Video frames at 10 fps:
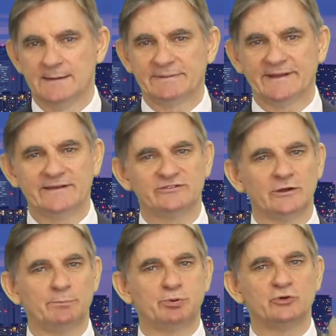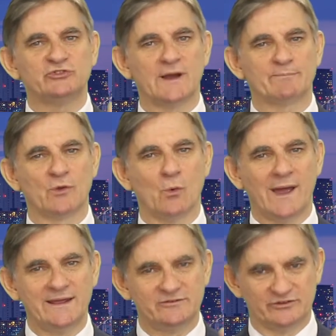but they still push up the
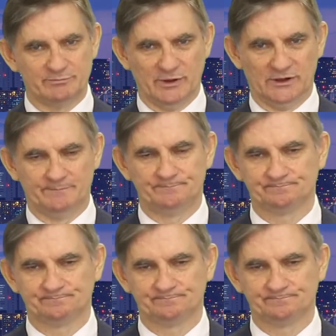wages bill.